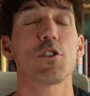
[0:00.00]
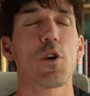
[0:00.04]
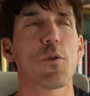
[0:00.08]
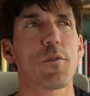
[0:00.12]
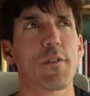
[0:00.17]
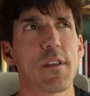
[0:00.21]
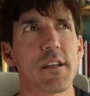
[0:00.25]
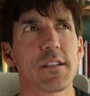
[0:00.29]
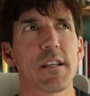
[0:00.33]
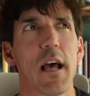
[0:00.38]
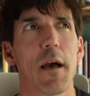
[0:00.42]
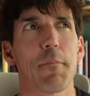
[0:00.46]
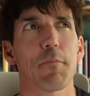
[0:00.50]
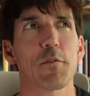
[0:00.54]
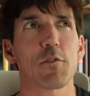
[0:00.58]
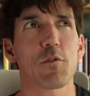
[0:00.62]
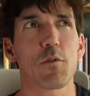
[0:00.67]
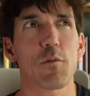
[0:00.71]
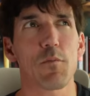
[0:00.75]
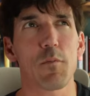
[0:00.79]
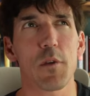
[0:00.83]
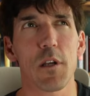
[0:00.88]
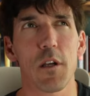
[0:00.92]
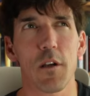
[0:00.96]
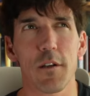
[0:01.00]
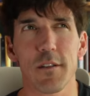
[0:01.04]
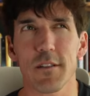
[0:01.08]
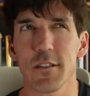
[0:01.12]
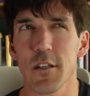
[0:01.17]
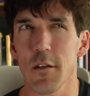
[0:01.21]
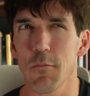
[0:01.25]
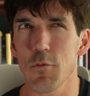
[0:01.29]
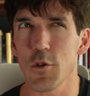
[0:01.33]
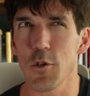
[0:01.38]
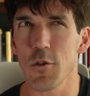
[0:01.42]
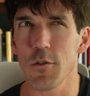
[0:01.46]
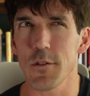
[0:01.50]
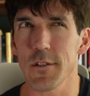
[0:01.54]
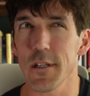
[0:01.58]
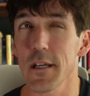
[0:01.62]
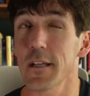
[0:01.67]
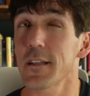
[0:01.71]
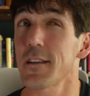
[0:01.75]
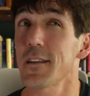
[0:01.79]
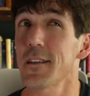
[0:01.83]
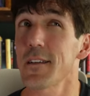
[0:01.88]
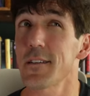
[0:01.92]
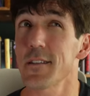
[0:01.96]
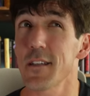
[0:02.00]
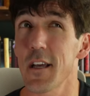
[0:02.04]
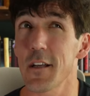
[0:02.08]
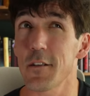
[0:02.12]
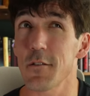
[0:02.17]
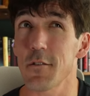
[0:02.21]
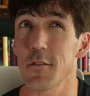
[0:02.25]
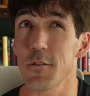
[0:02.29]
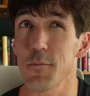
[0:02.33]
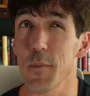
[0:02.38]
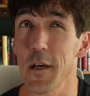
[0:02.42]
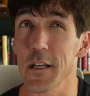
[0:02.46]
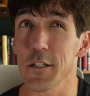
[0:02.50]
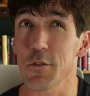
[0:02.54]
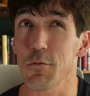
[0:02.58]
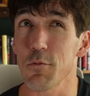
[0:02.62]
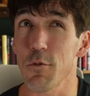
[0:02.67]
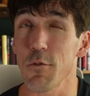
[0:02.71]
So this happens with me on some shoes like the Skechers Max